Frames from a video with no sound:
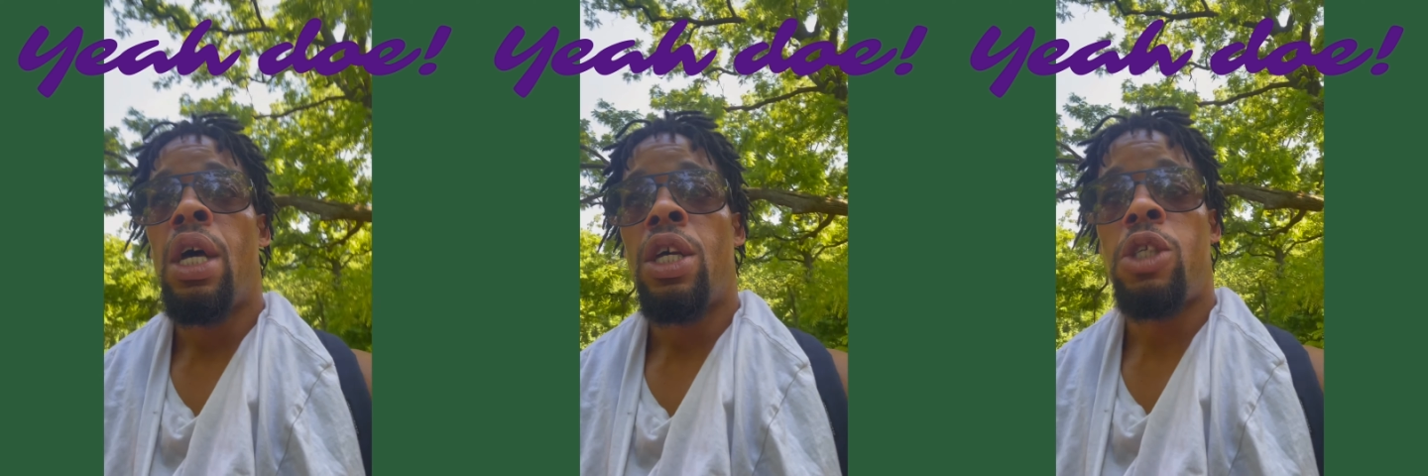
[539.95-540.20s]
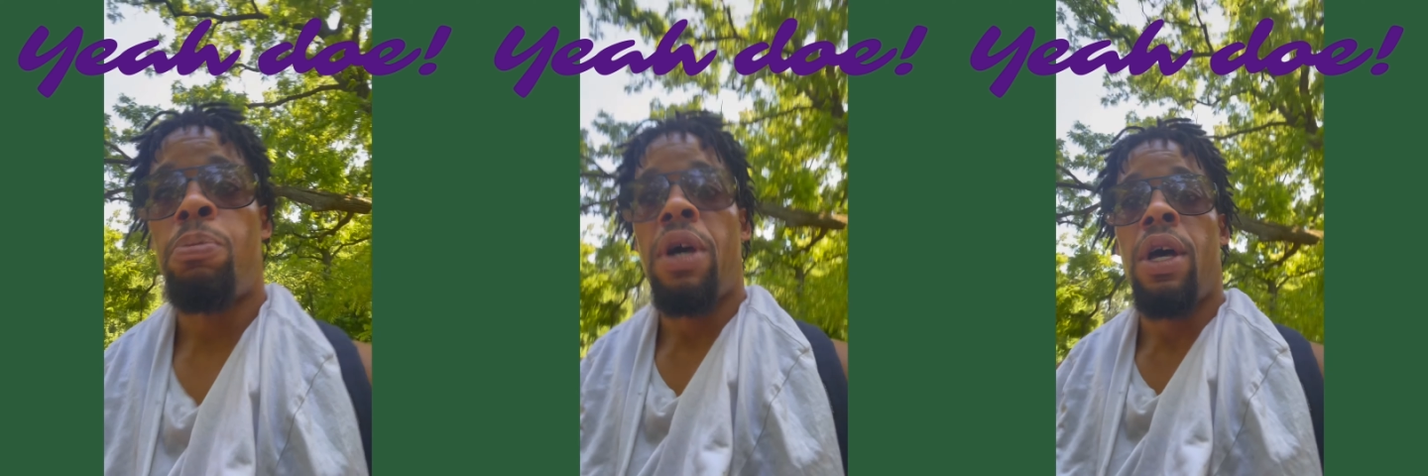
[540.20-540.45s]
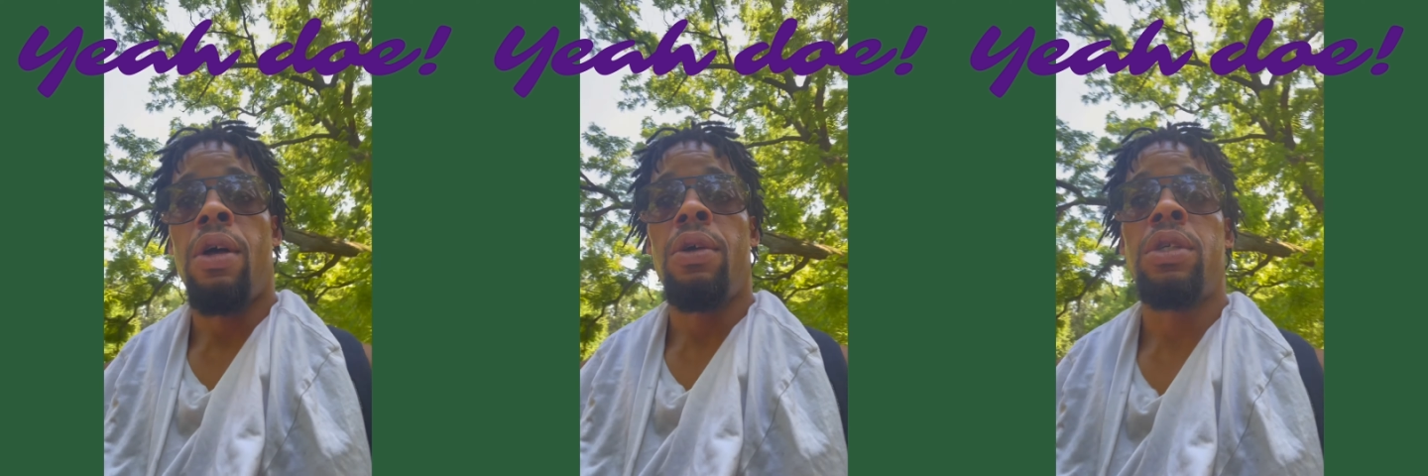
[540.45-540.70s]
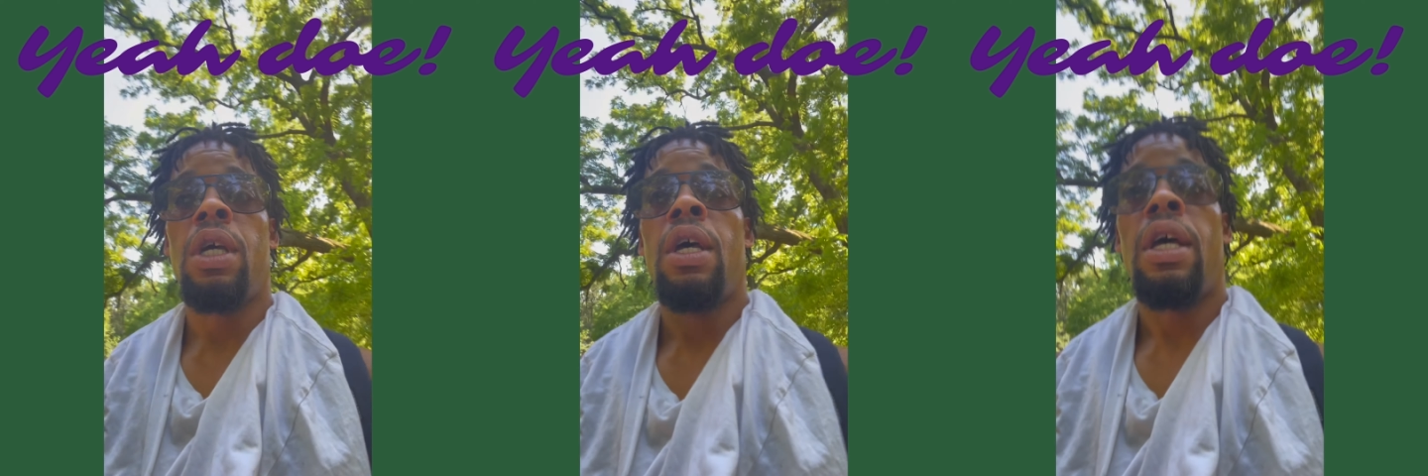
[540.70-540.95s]

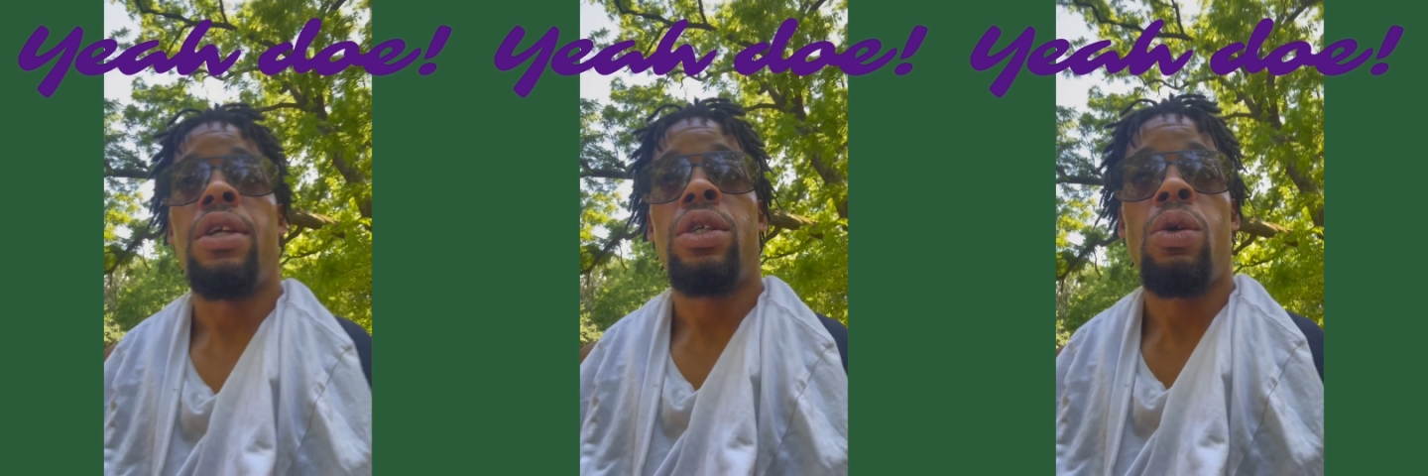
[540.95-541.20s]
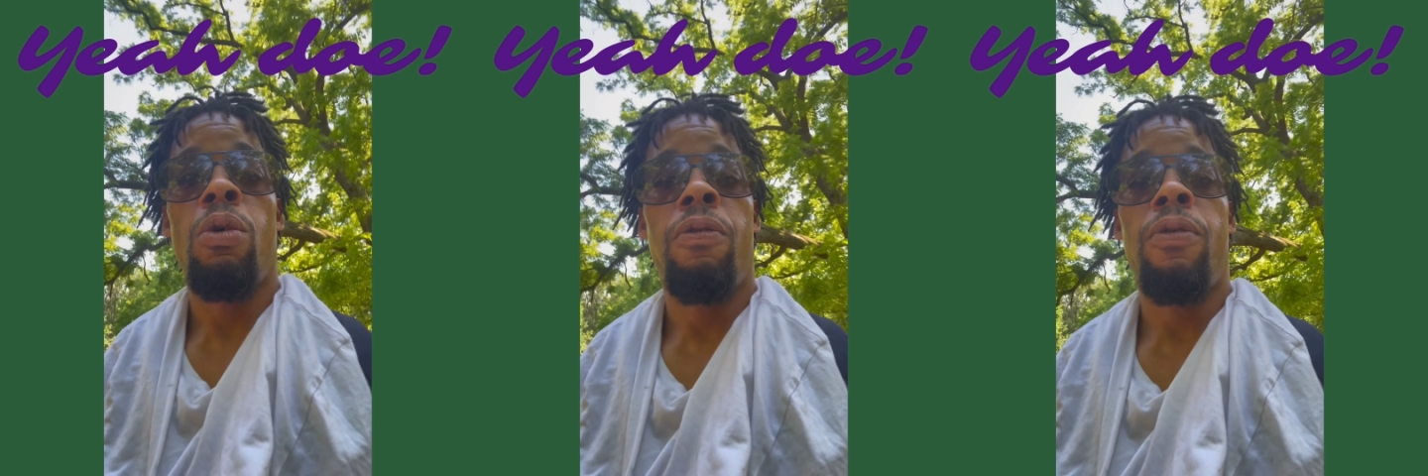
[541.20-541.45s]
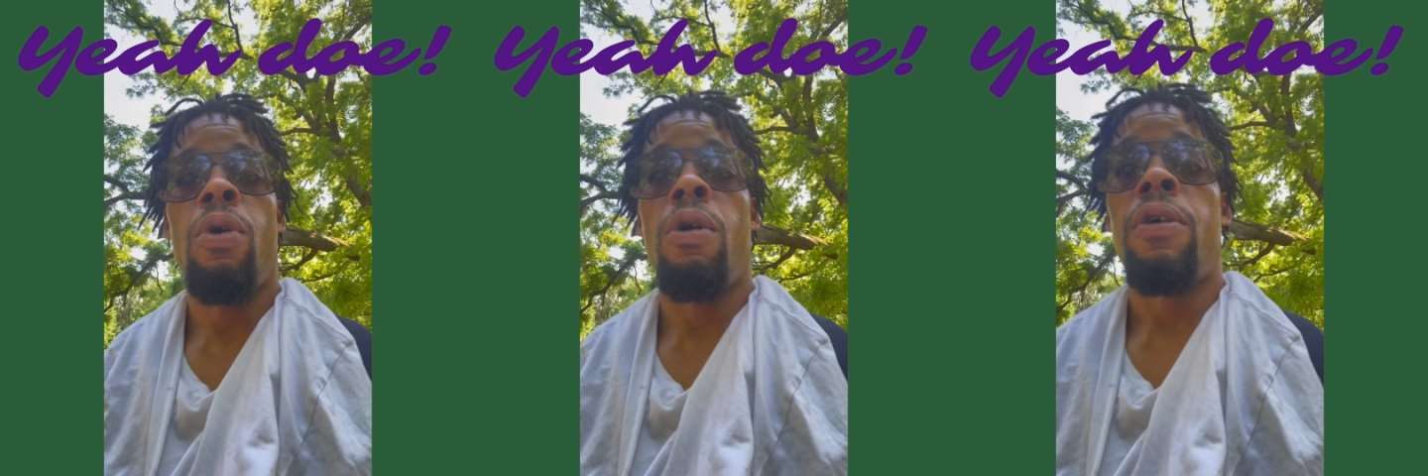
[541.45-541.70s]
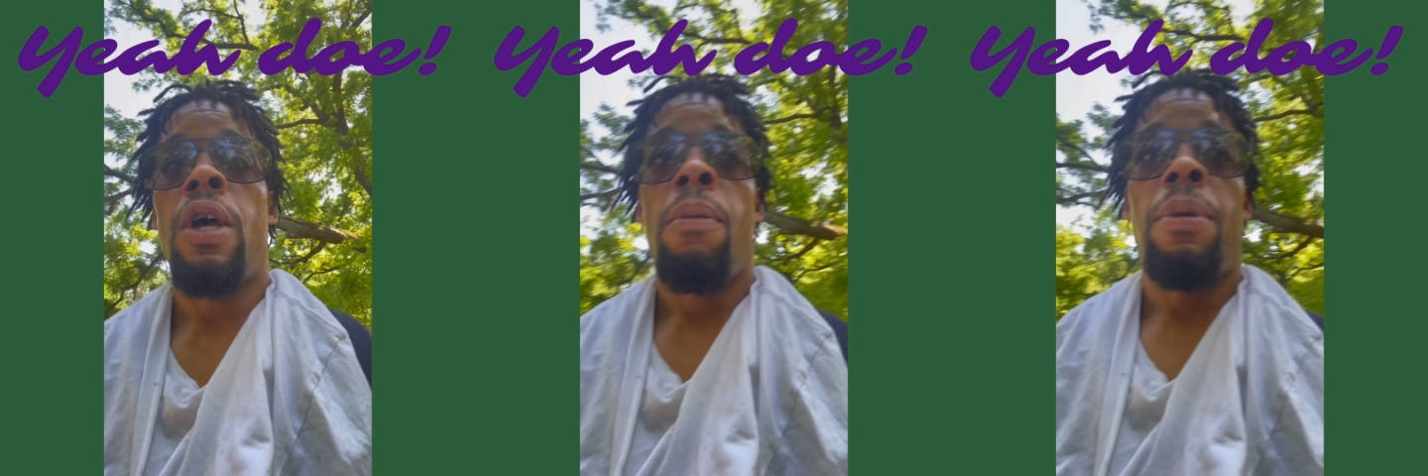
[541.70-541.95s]
spells, and so
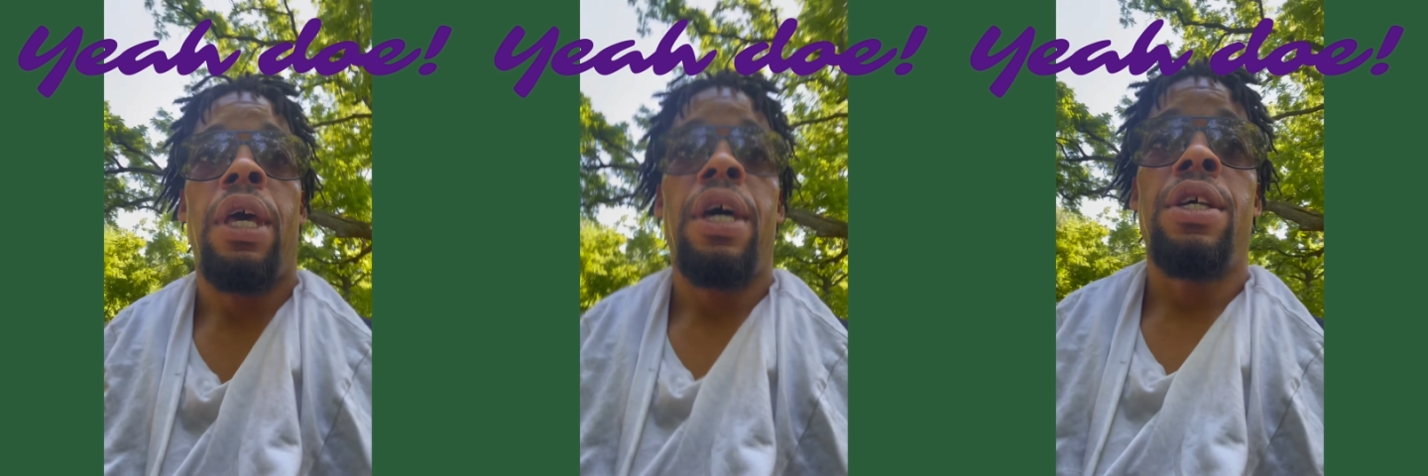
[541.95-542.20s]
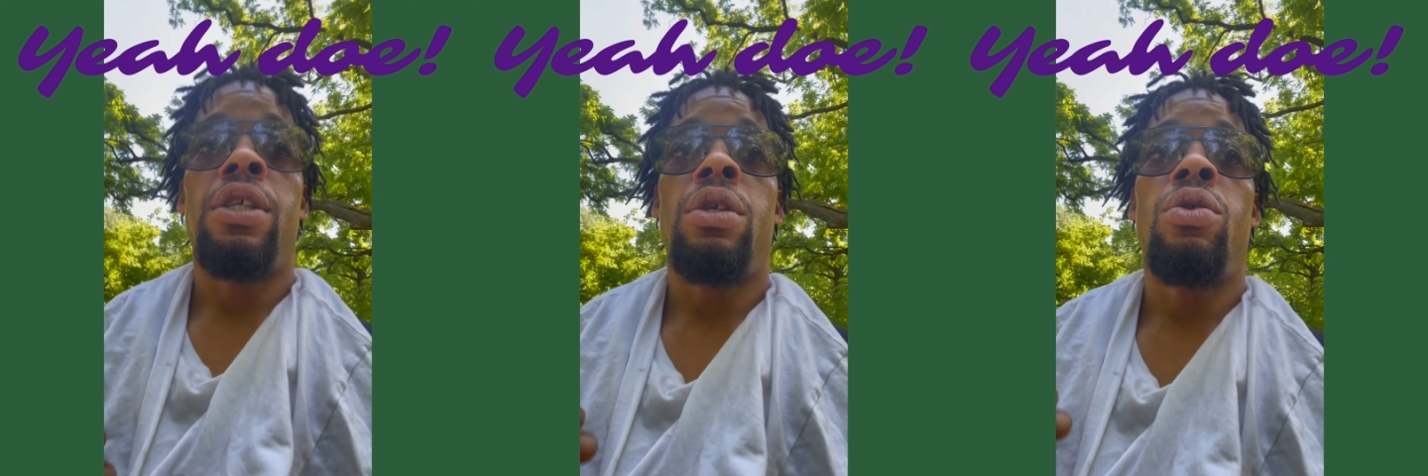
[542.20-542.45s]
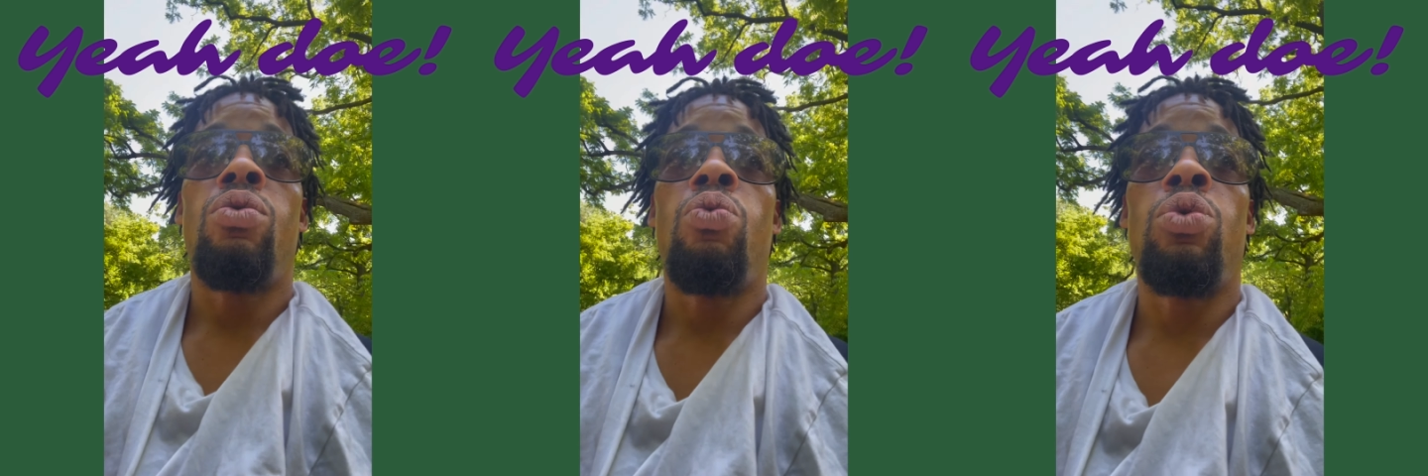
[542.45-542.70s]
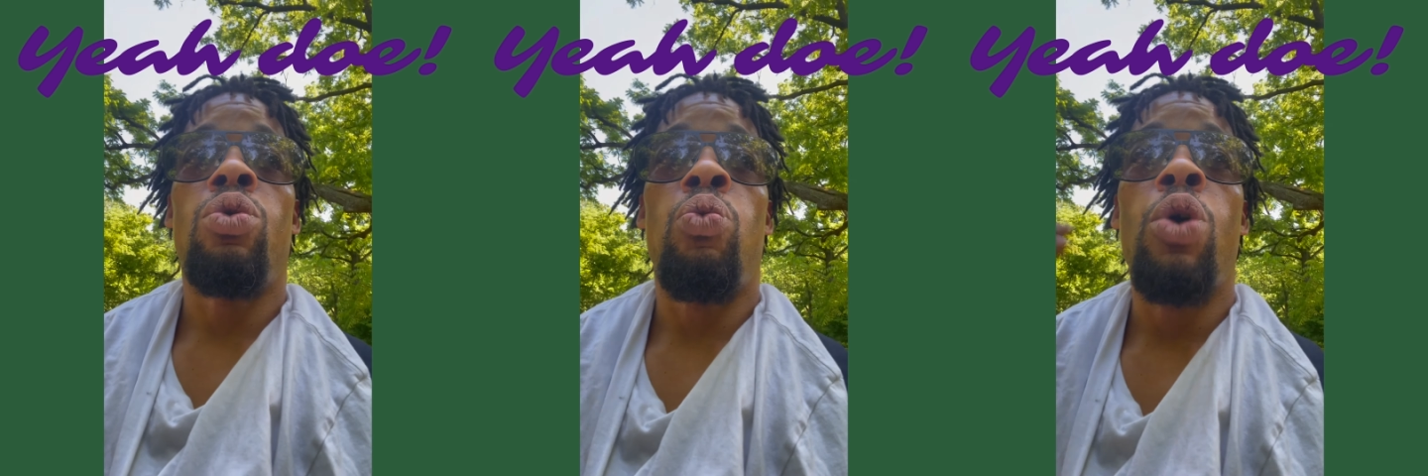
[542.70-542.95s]
forth, because
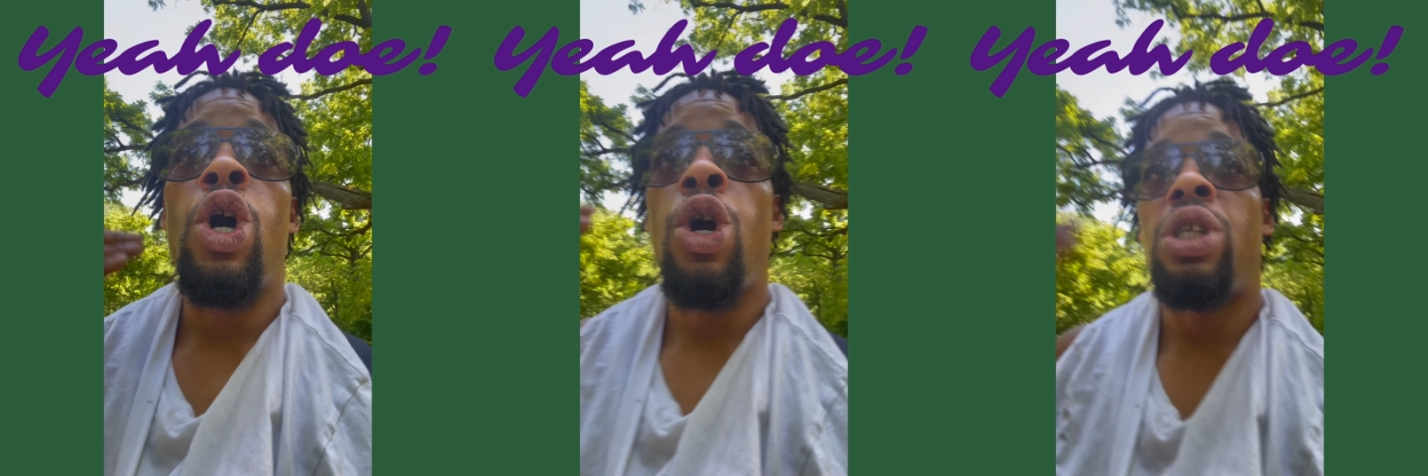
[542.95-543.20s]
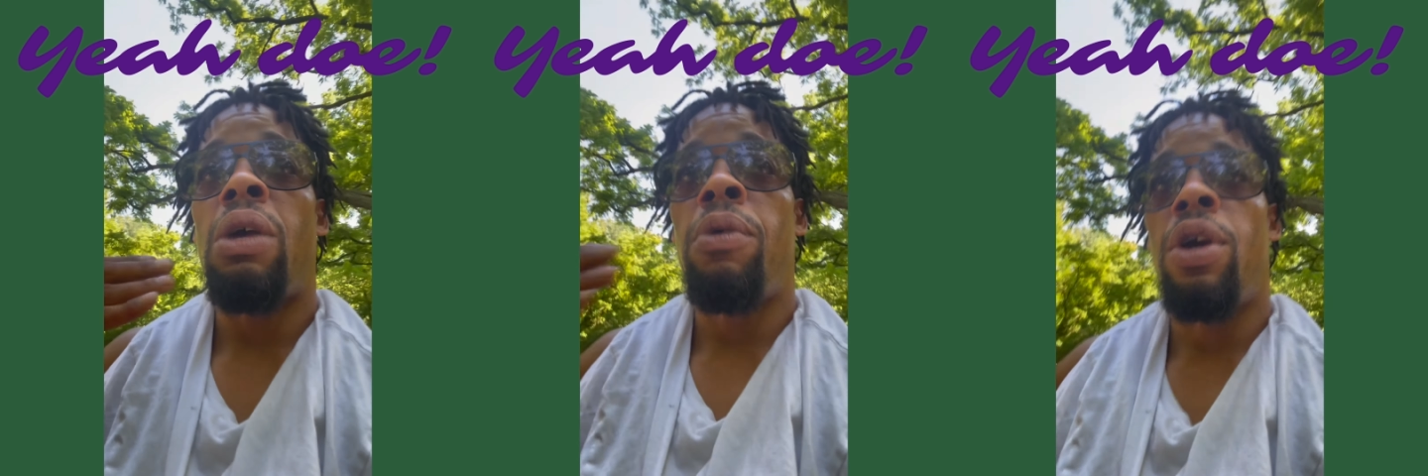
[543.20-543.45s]
the words that we're